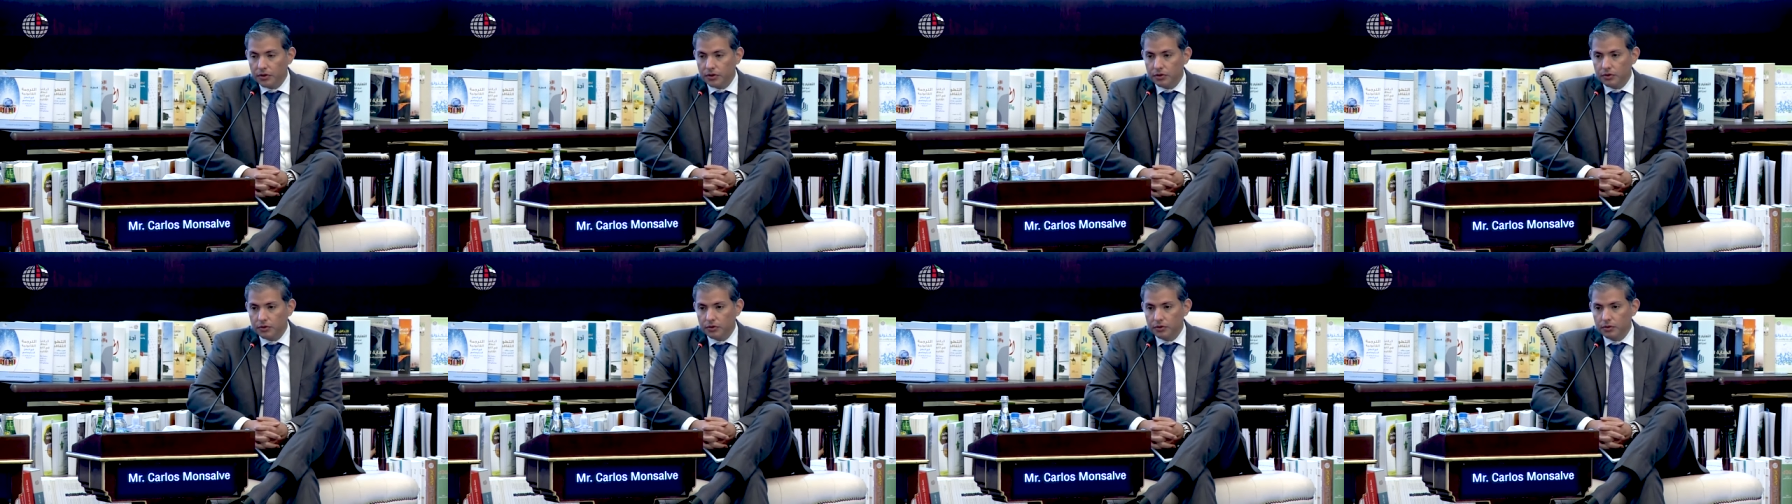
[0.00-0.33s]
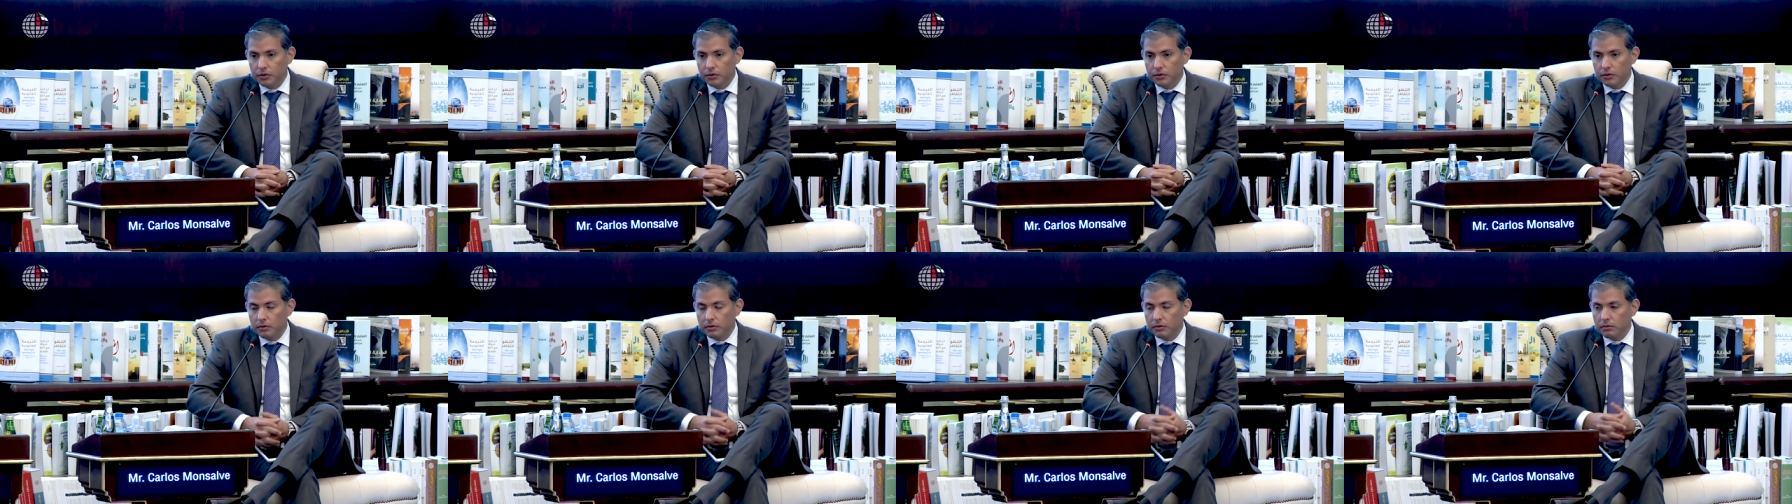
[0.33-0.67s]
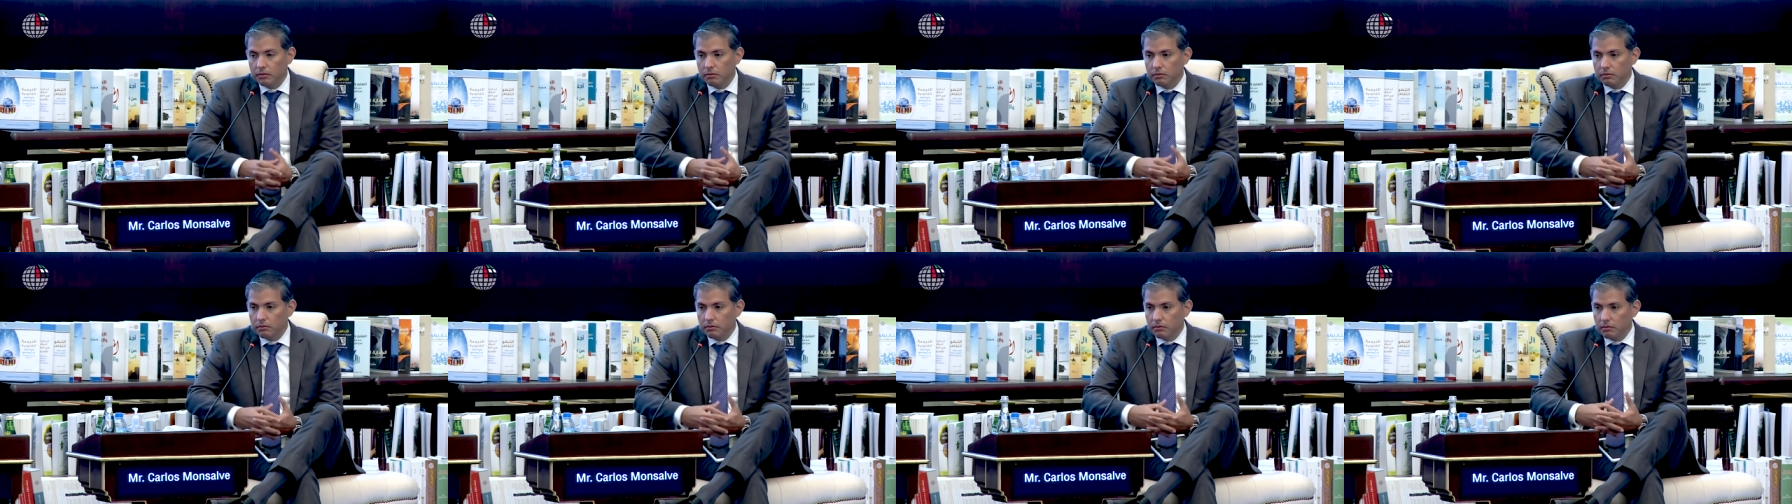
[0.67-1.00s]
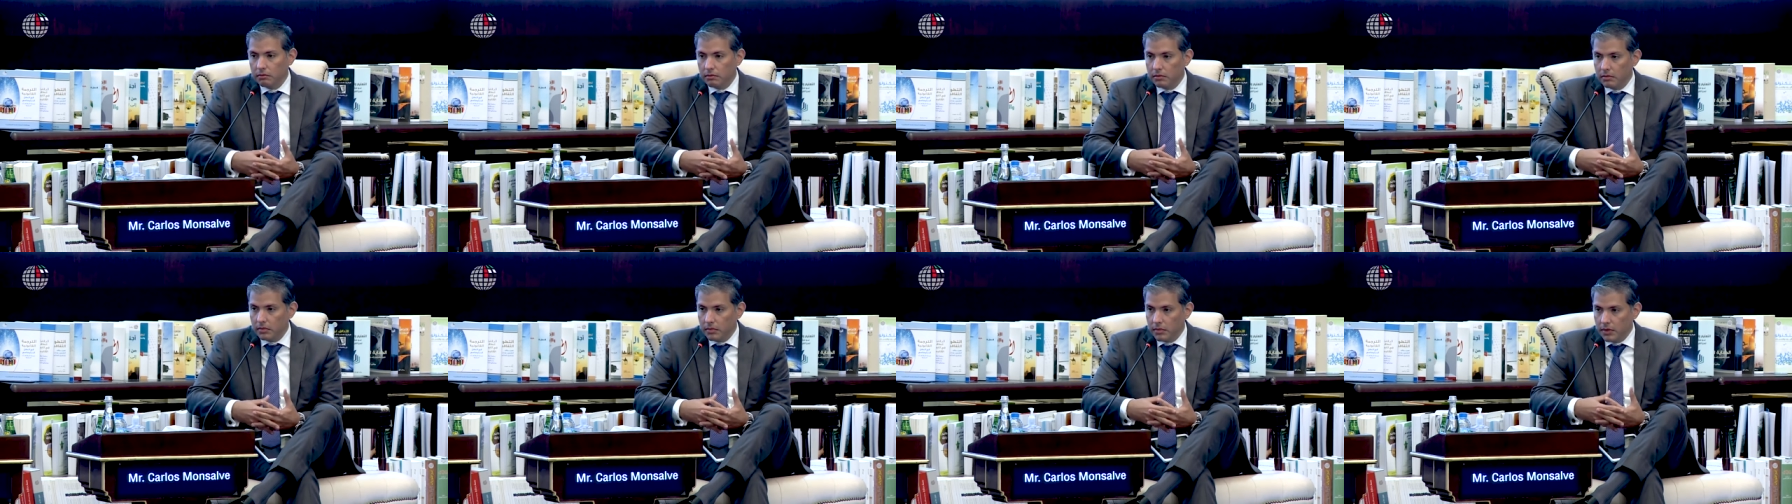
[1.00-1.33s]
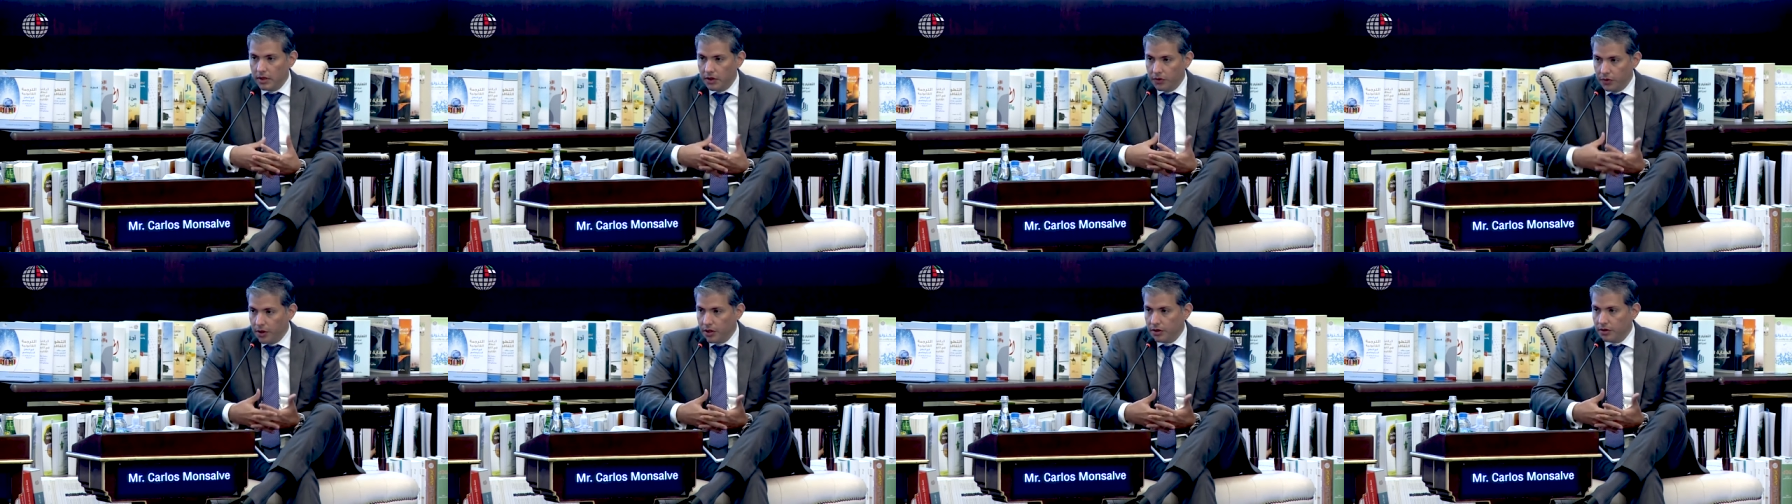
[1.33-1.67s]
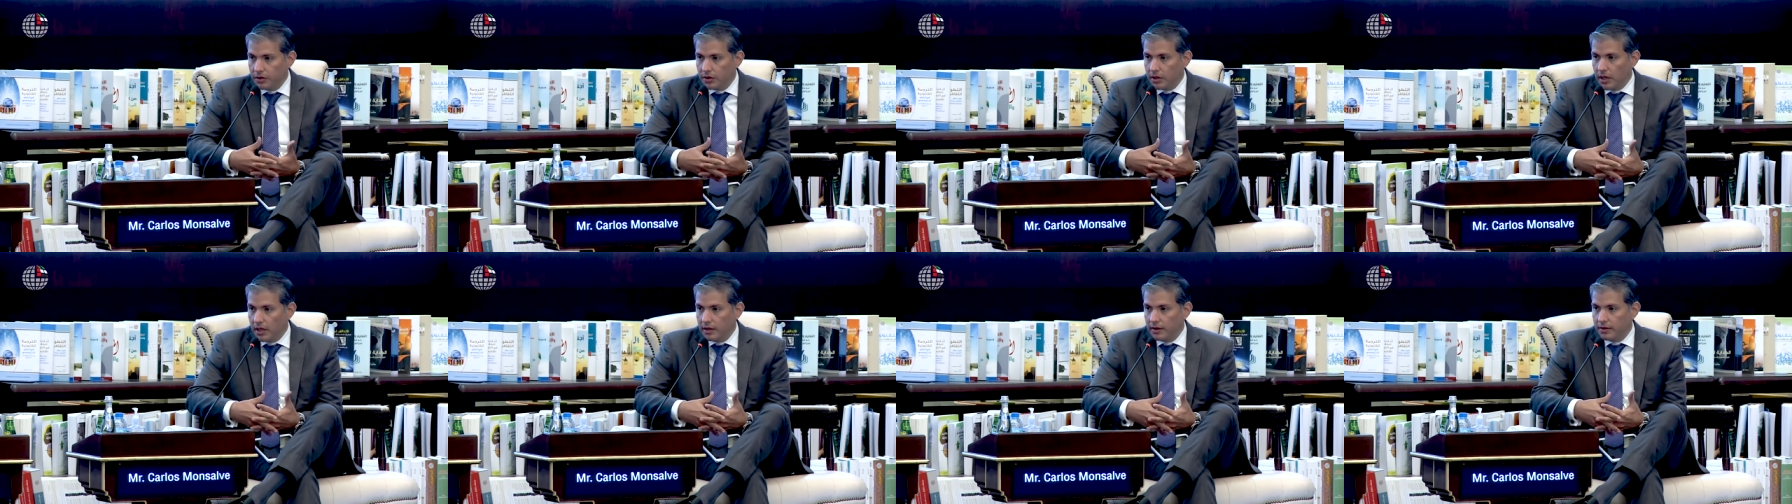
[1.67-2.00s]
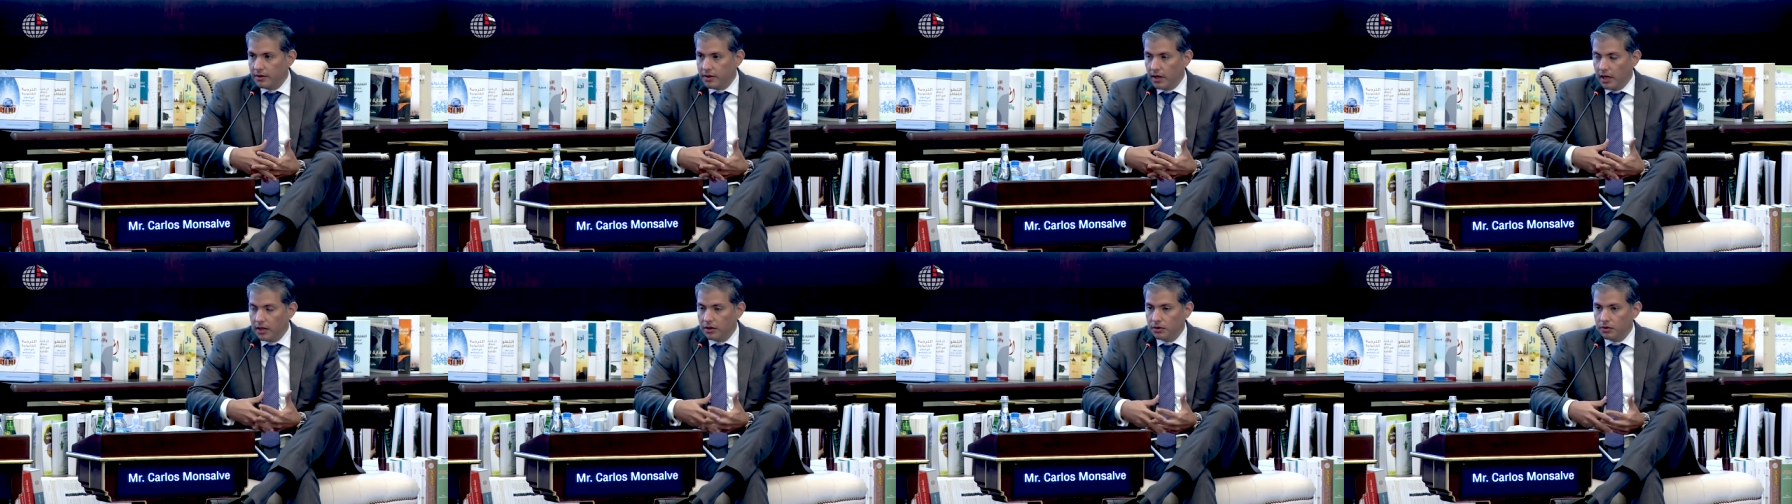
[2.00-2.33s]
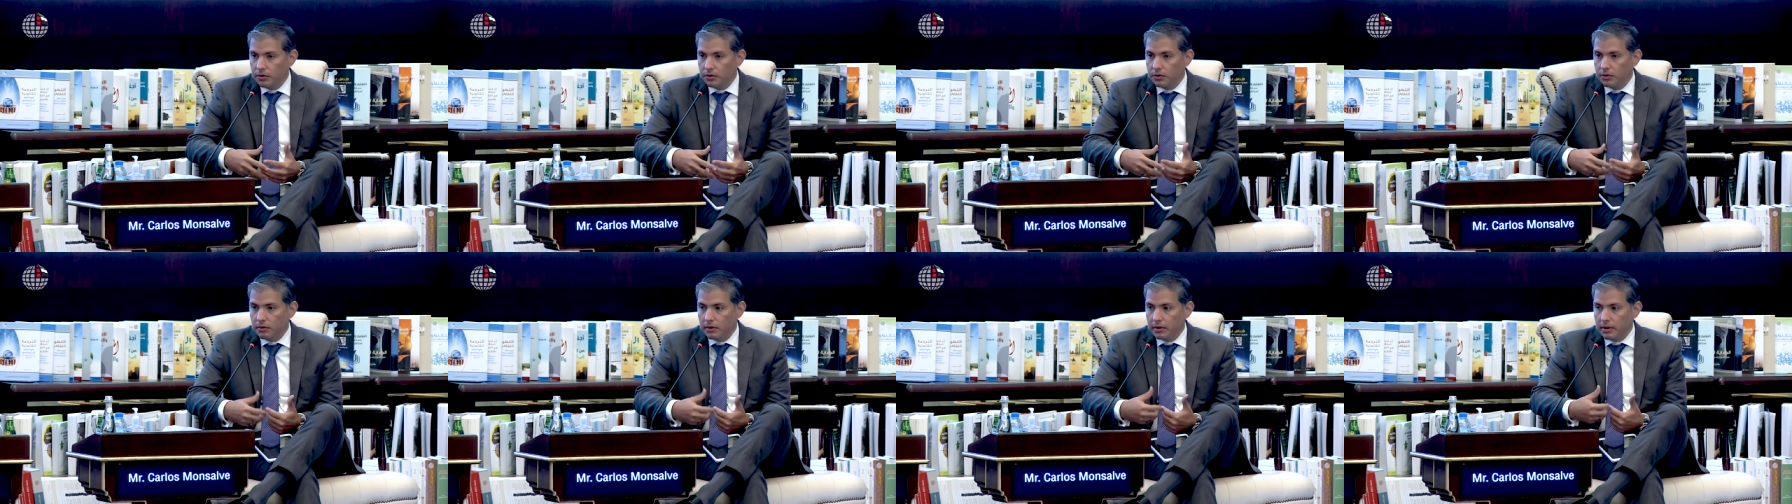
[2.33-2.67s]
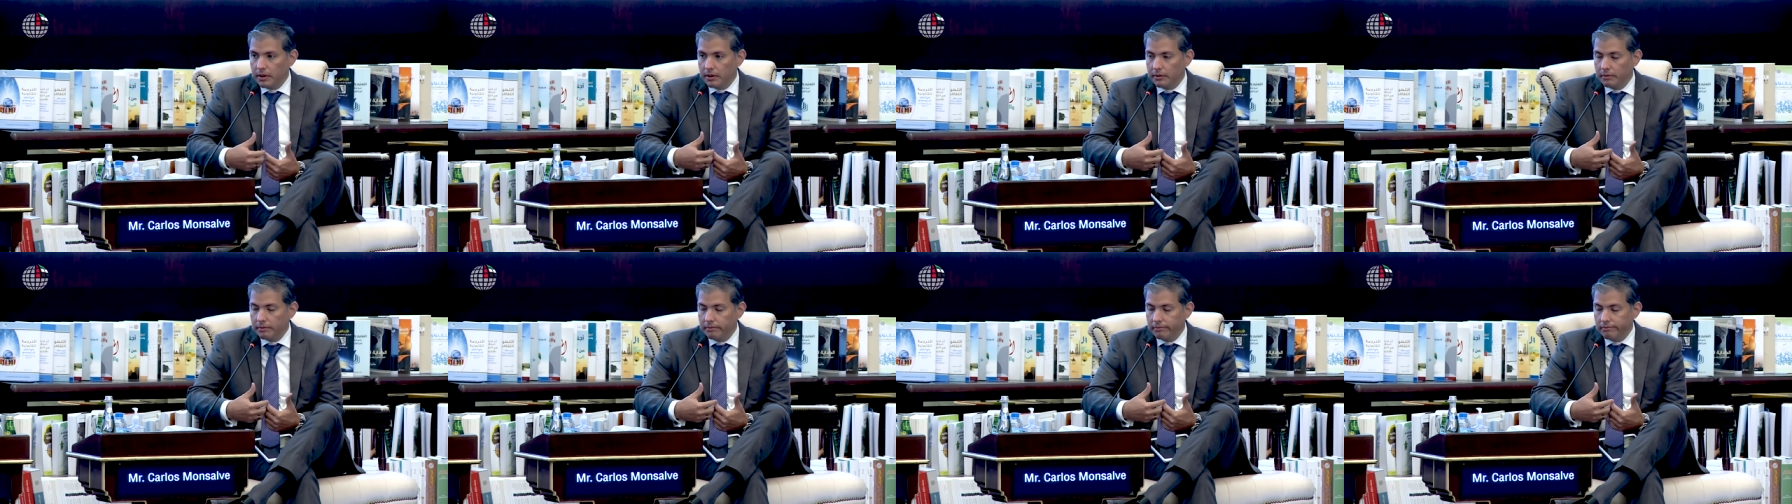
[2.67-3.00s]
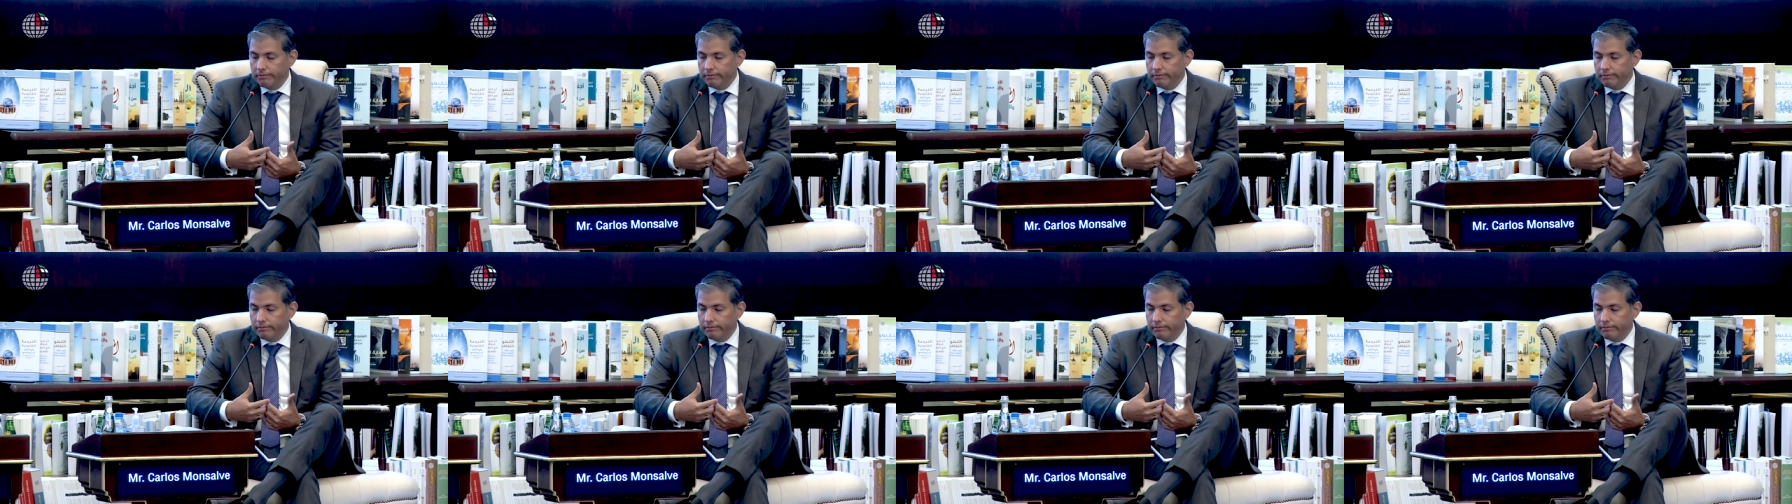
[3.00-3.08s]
to the region that try to